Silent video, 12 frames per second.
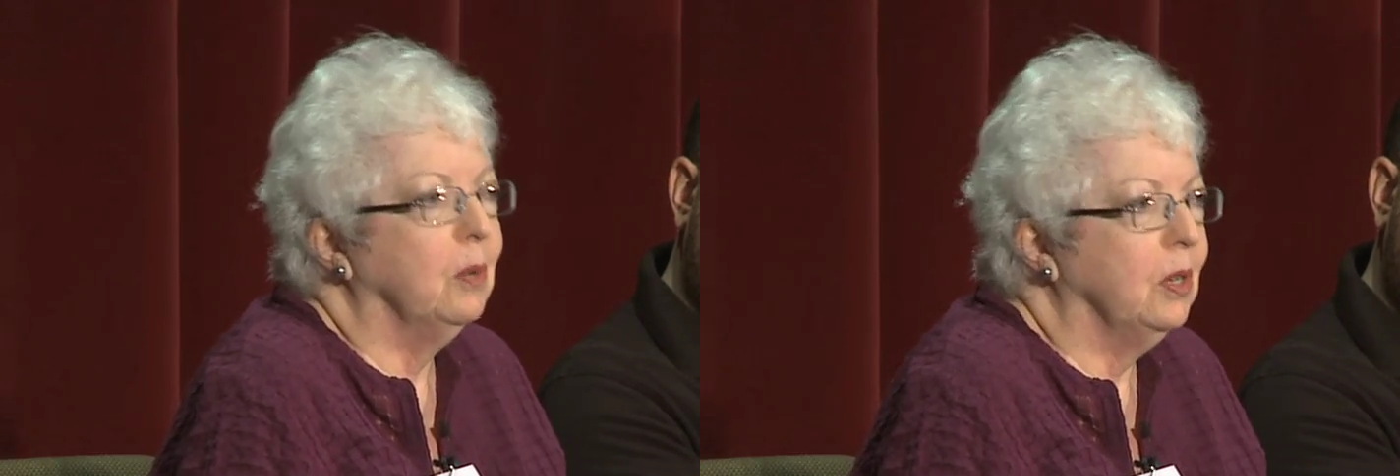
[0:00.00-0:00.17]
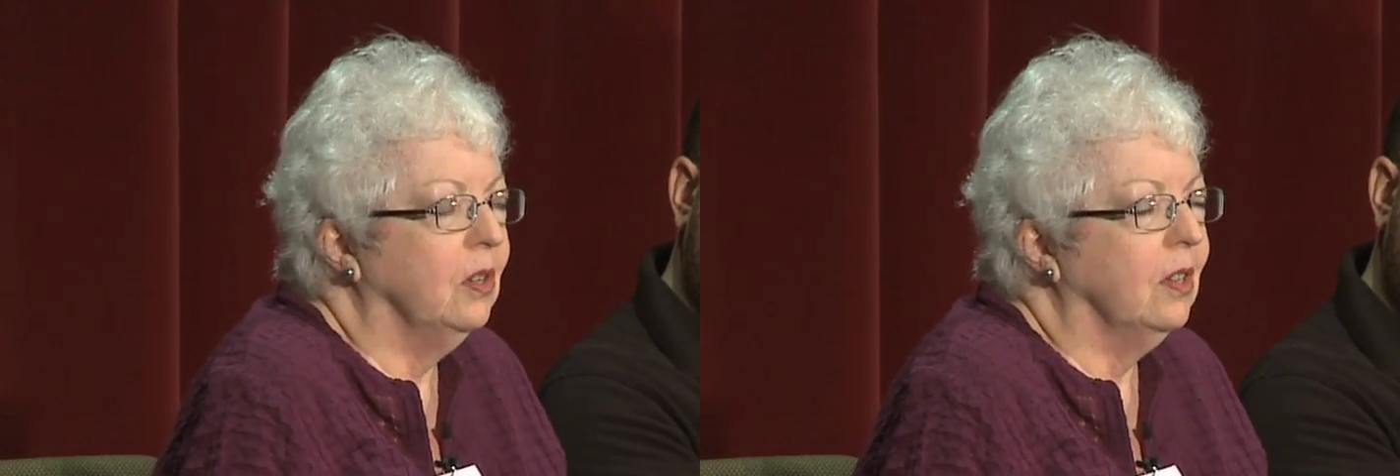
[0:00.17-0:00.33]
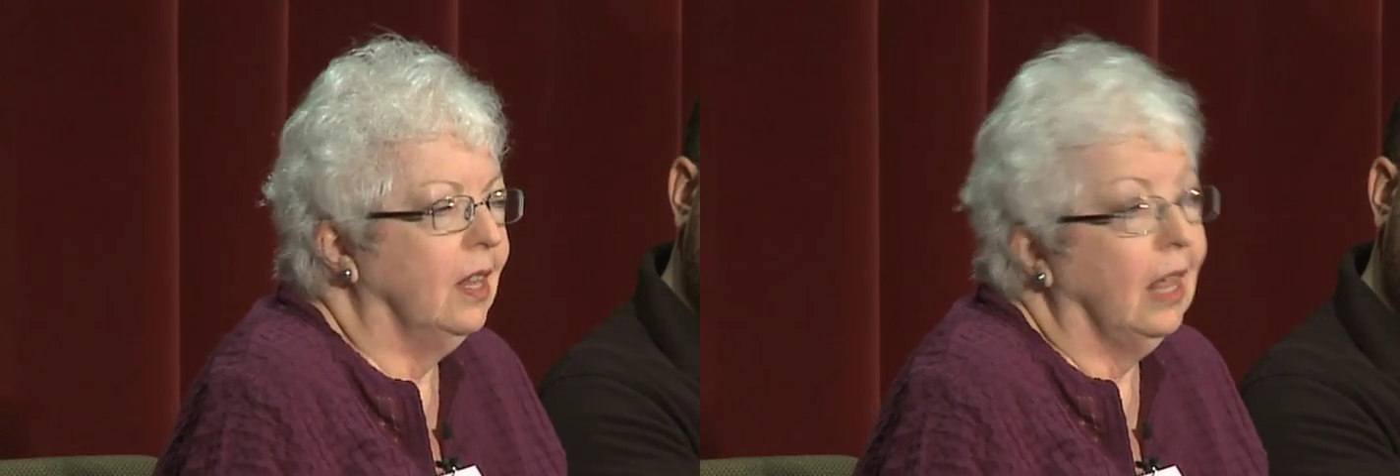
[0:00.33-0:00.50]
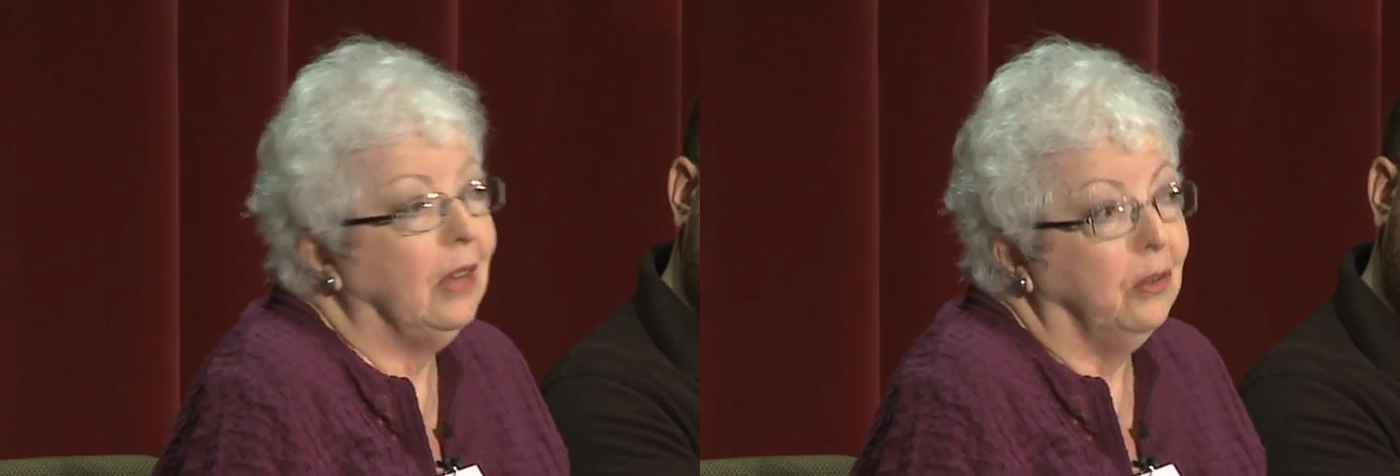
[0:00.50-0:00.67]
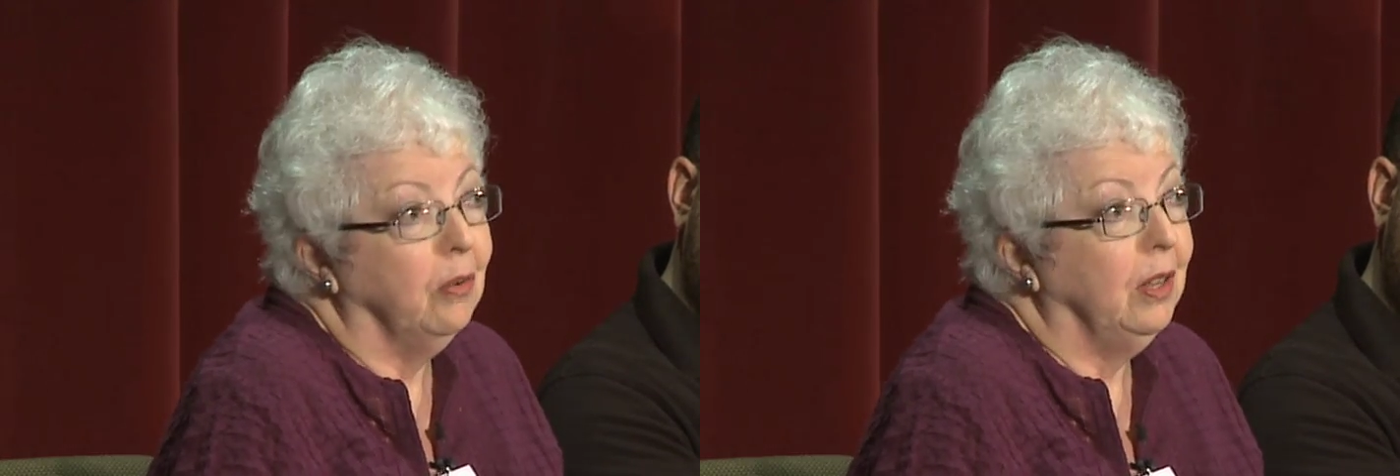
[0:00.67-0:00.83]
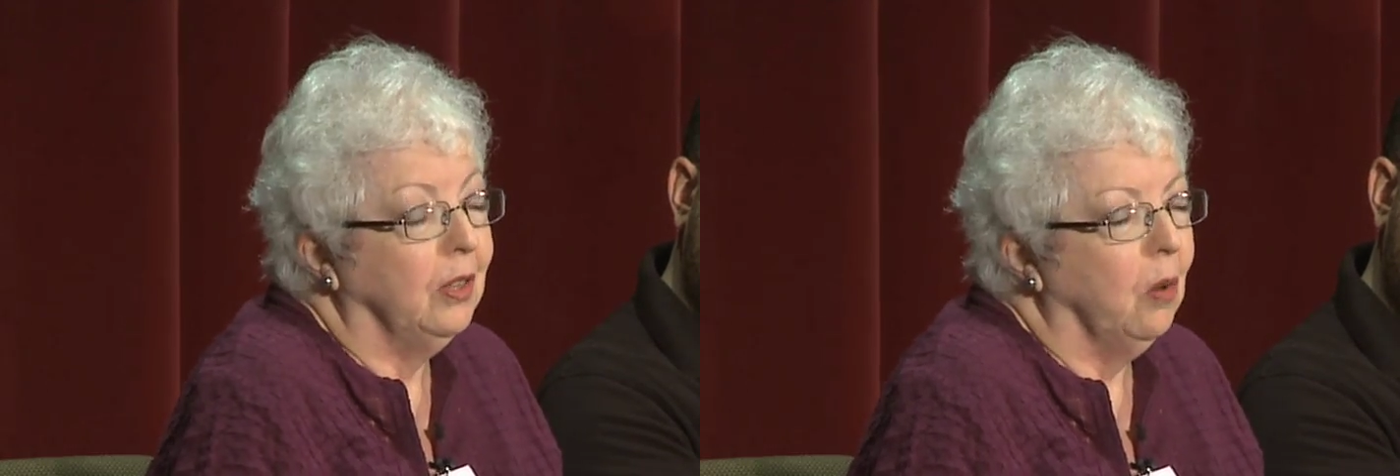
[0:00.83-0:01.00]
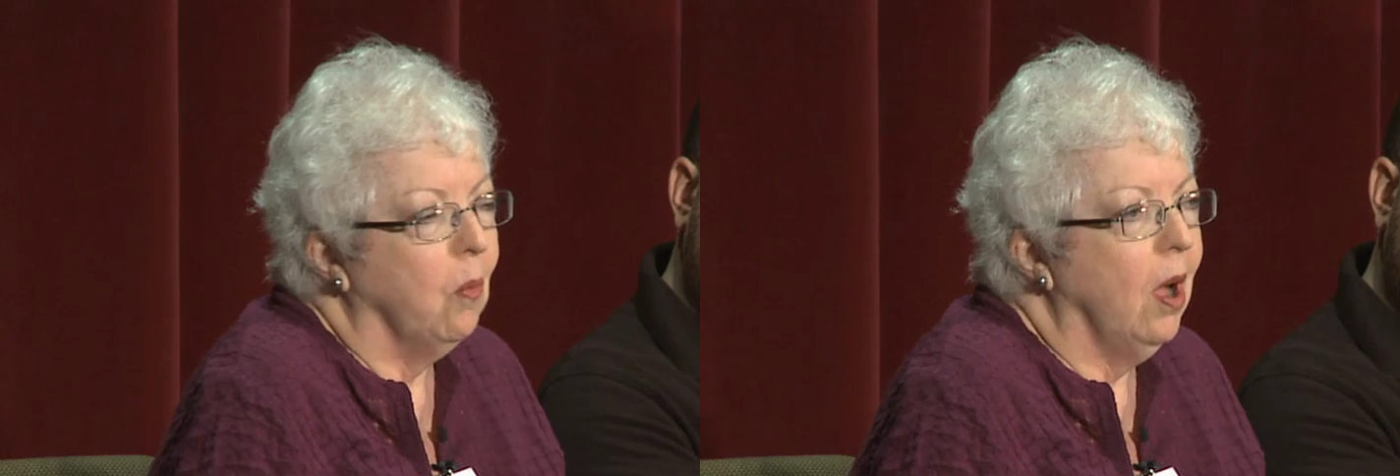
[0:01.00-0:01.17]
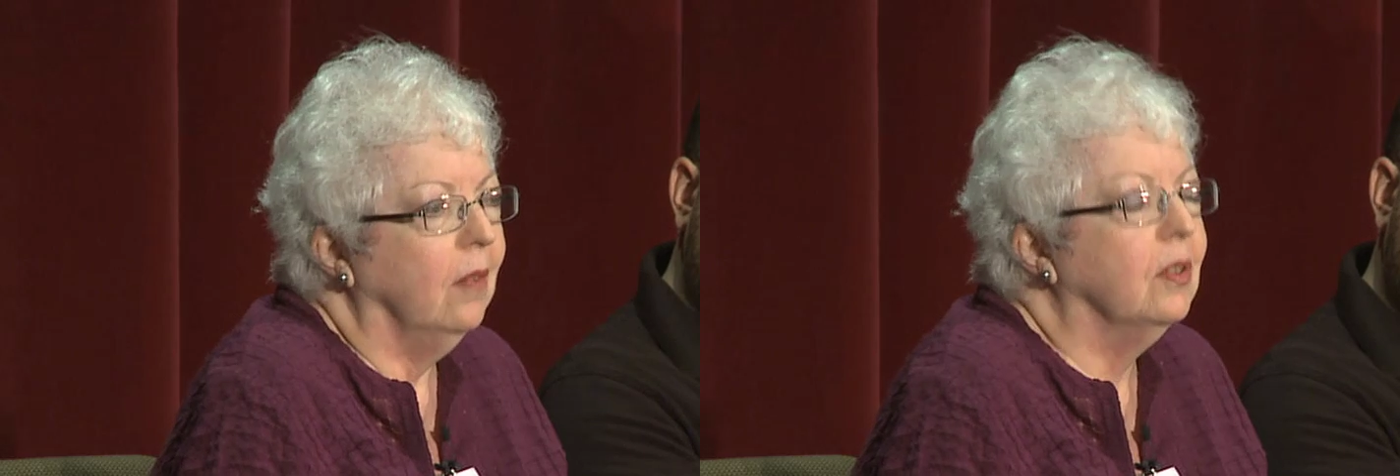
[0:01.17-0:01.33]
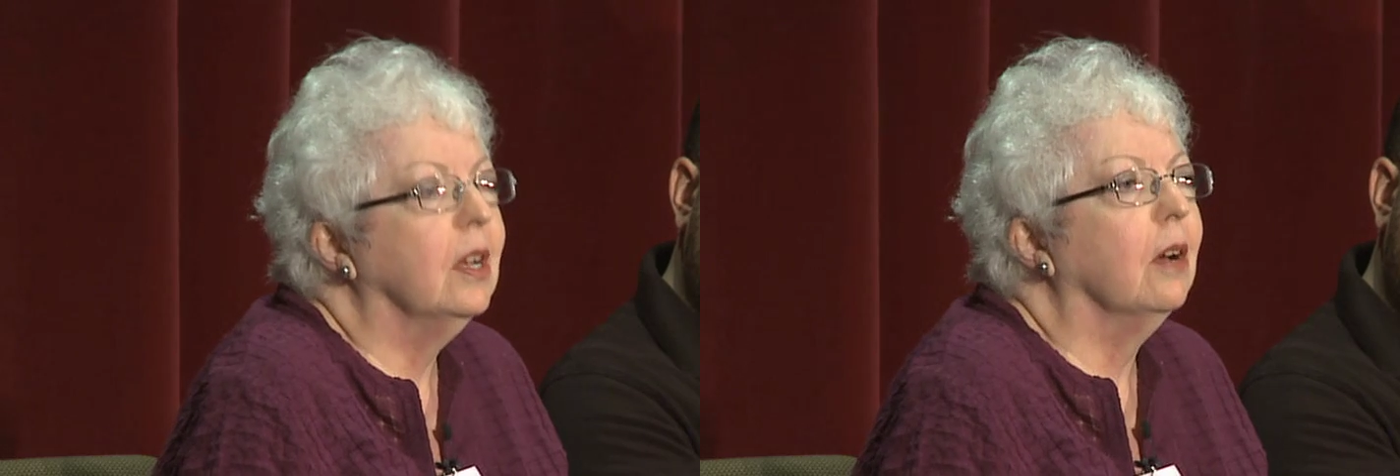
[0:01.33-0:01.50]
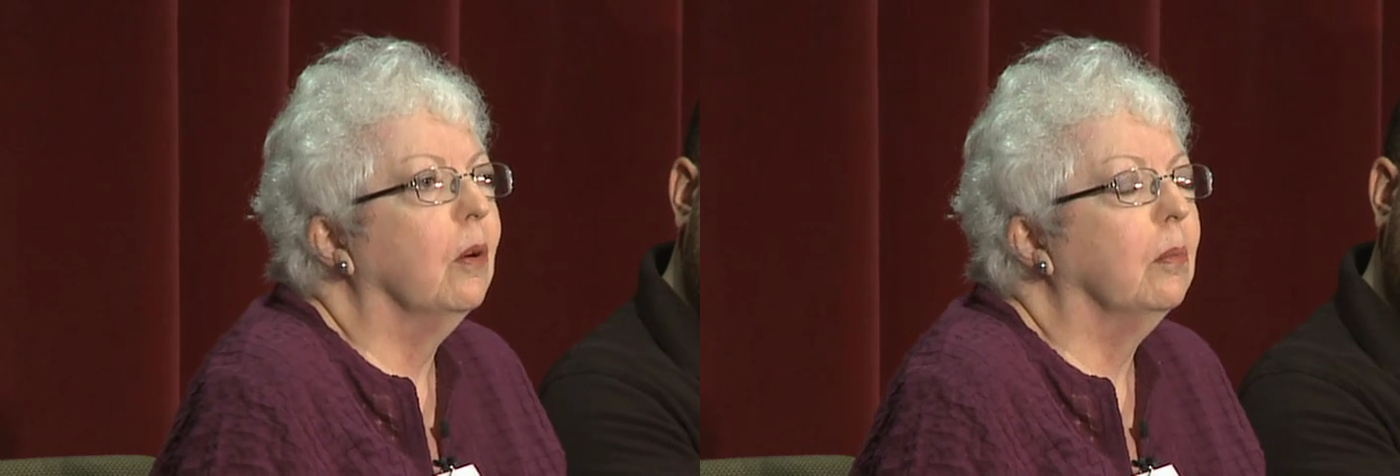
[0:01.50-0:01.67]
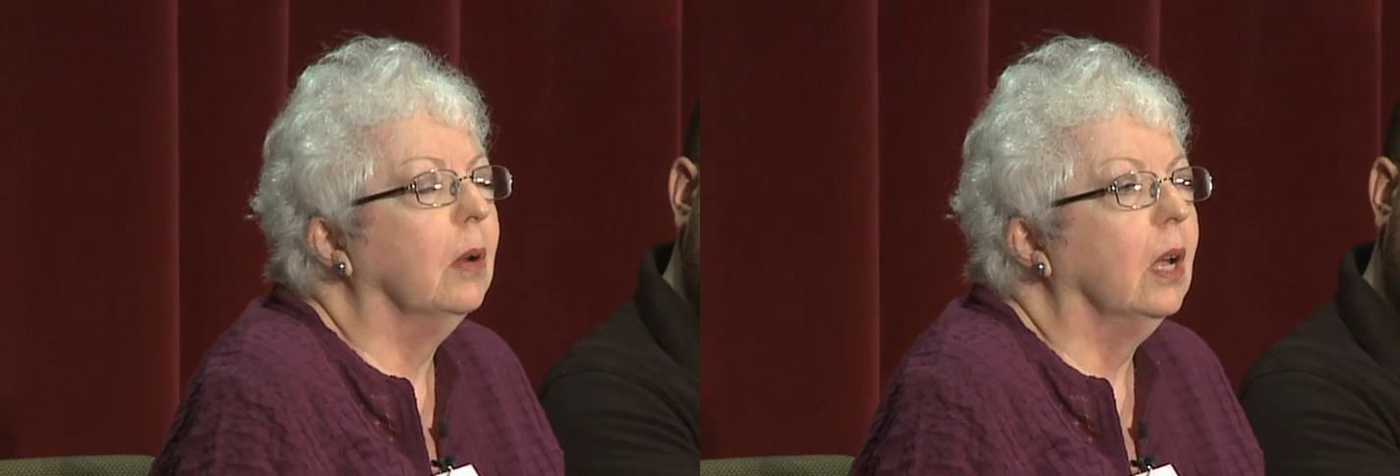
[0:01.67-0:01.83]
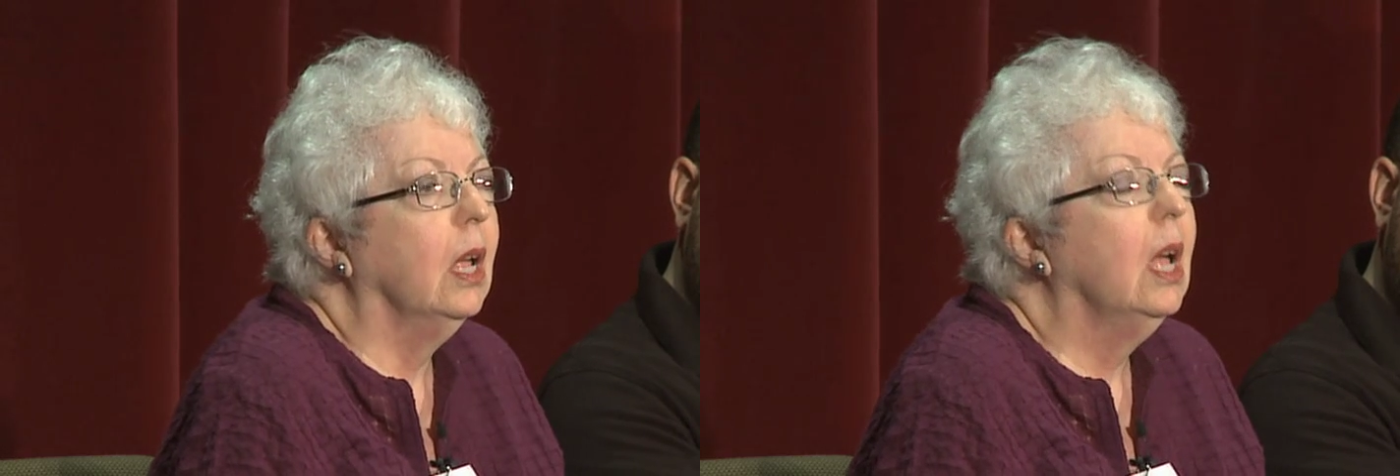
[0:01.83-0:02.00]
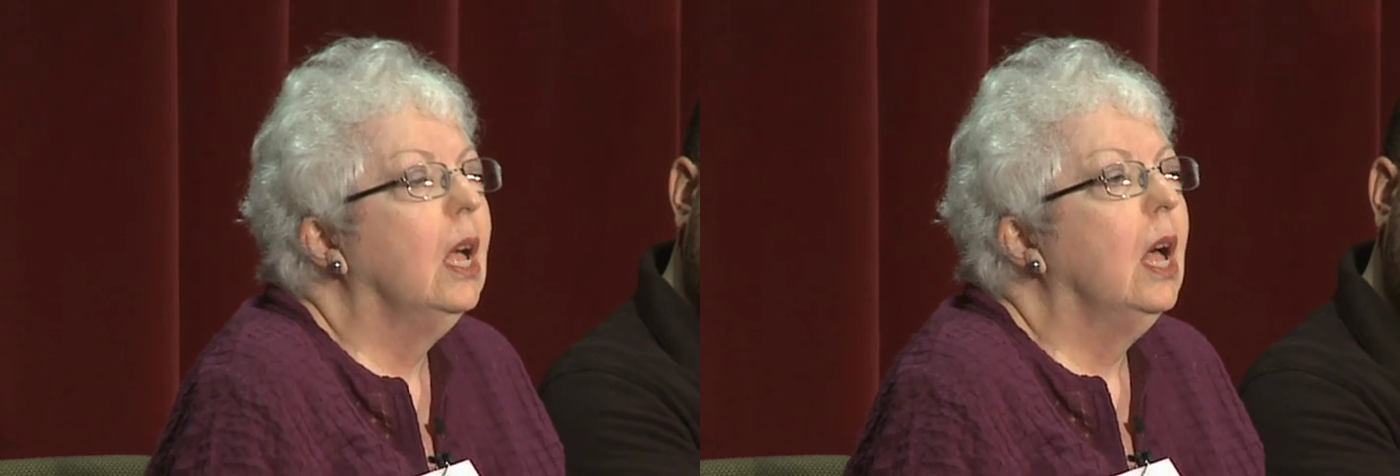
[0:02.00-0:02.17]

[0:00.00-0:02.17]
which is that they treat their wives terribly.